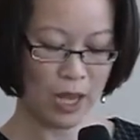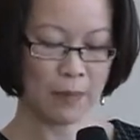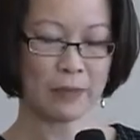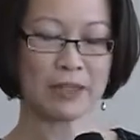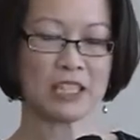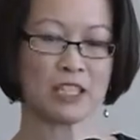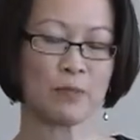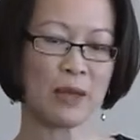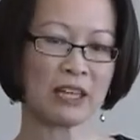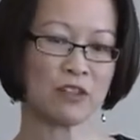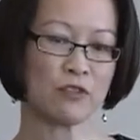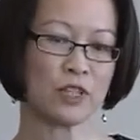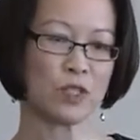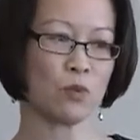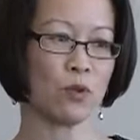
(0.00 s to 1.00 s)
But these
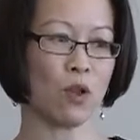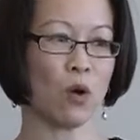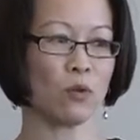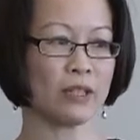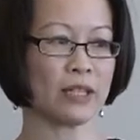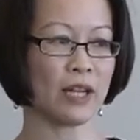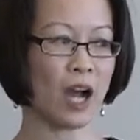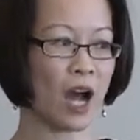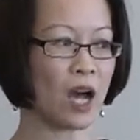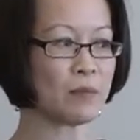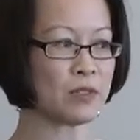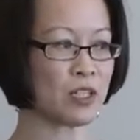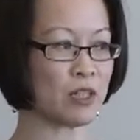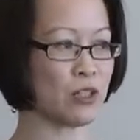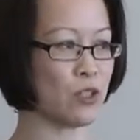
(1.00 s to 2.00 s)
benefits will only come
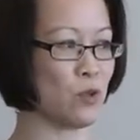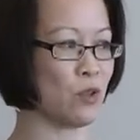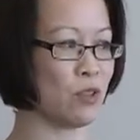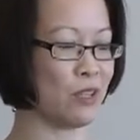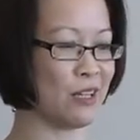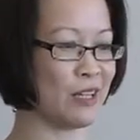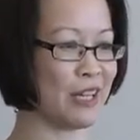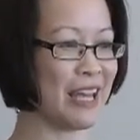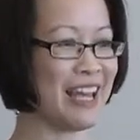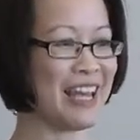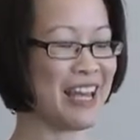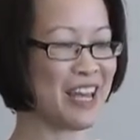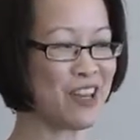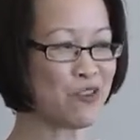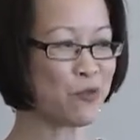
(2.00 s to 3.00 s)
to the Youth League
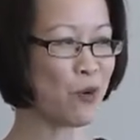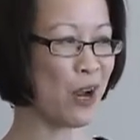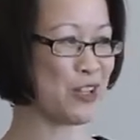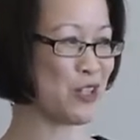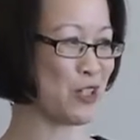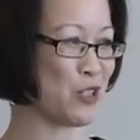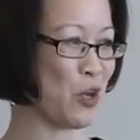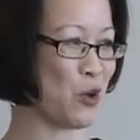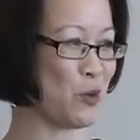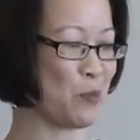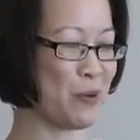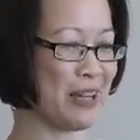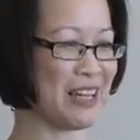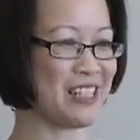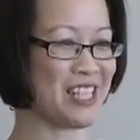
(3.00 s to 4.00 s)
if Project Hope
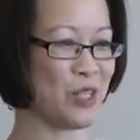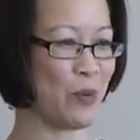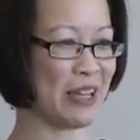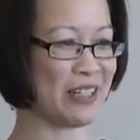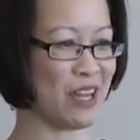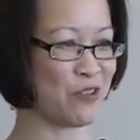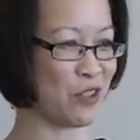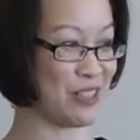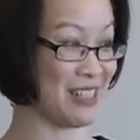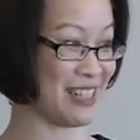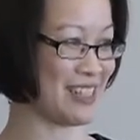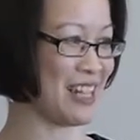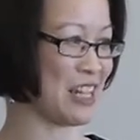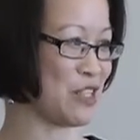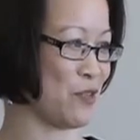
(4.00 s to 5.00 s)
and CYDF are
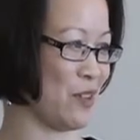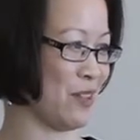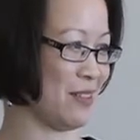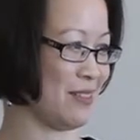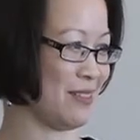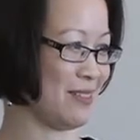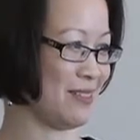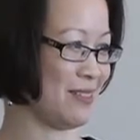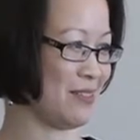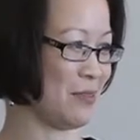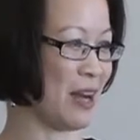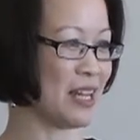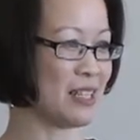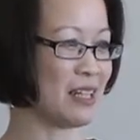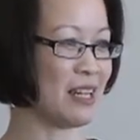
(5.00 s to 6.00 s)
successful,
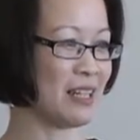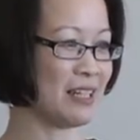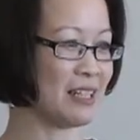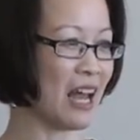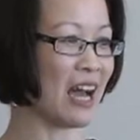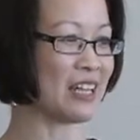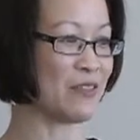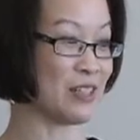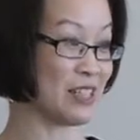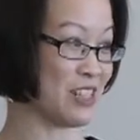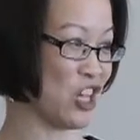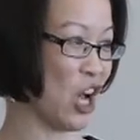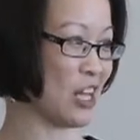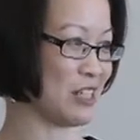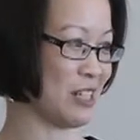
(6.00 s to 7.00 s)
right? Not if it's
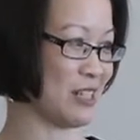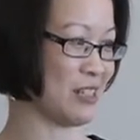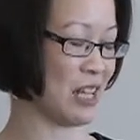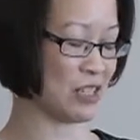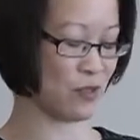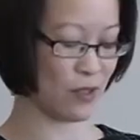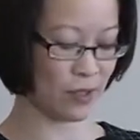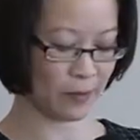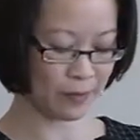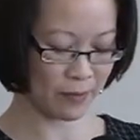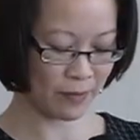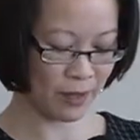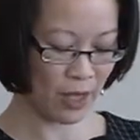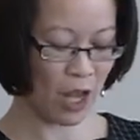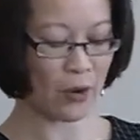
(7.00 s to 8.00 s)
not successful.
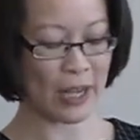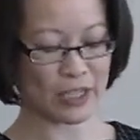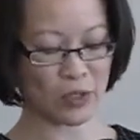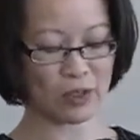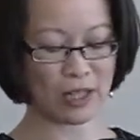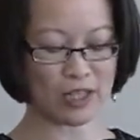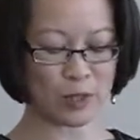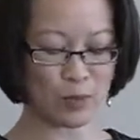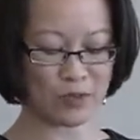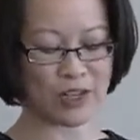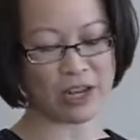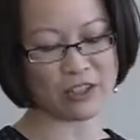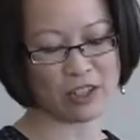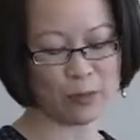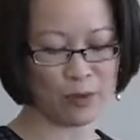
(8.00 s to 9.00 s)
Okay, so now let's move
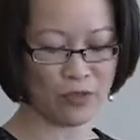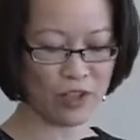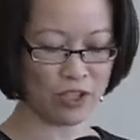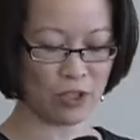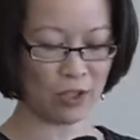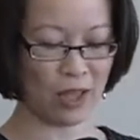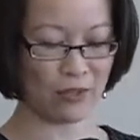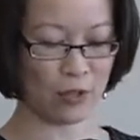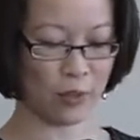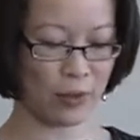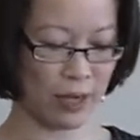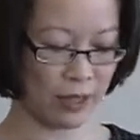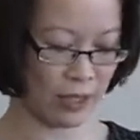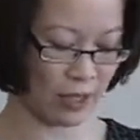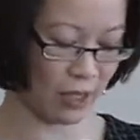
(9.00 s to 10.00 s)
down to the provincial level, where
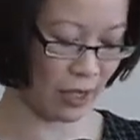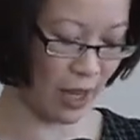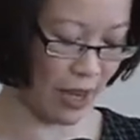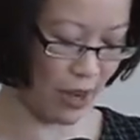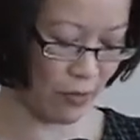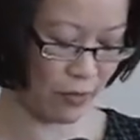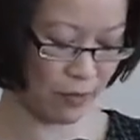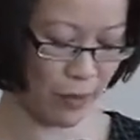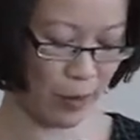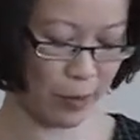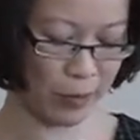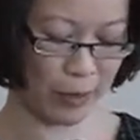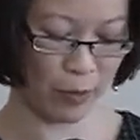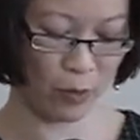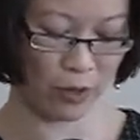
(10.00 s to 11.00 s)
I think I have
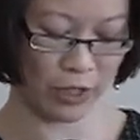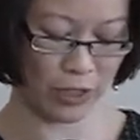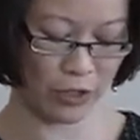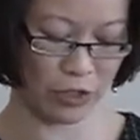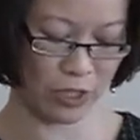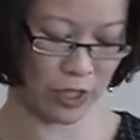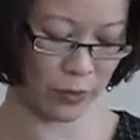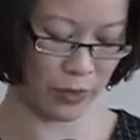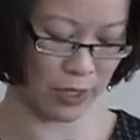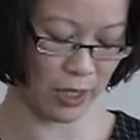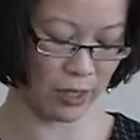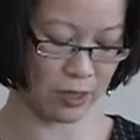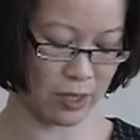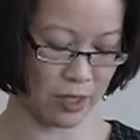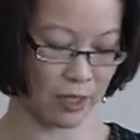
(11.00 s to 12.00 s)
probably more interesting
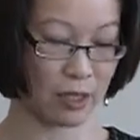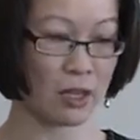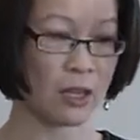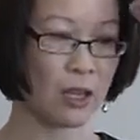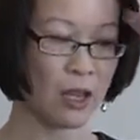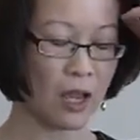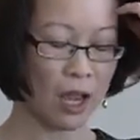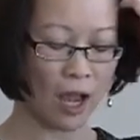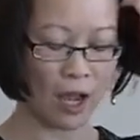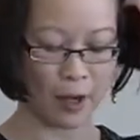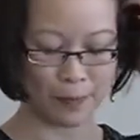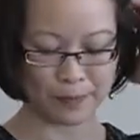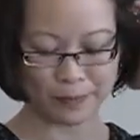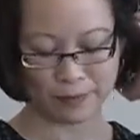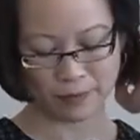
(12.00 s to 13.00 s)
results than
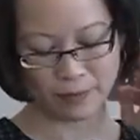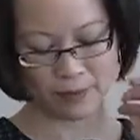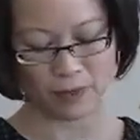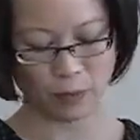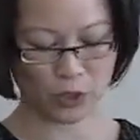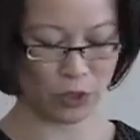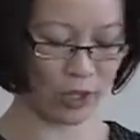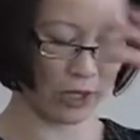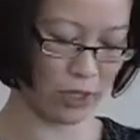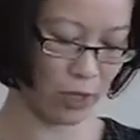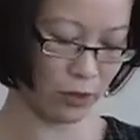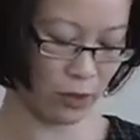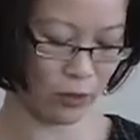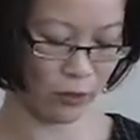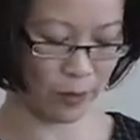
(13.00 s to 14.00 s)
what you guys all
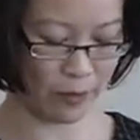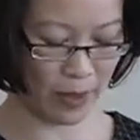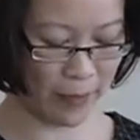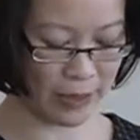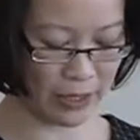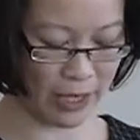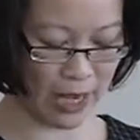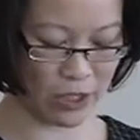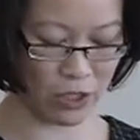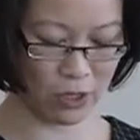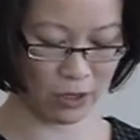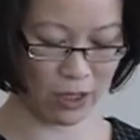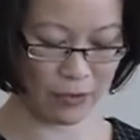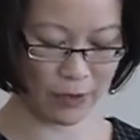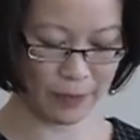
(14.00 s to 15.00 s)
knew from about the
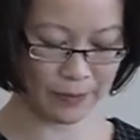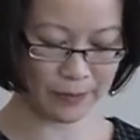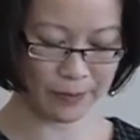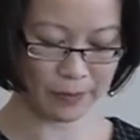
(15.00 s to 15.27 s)
national level.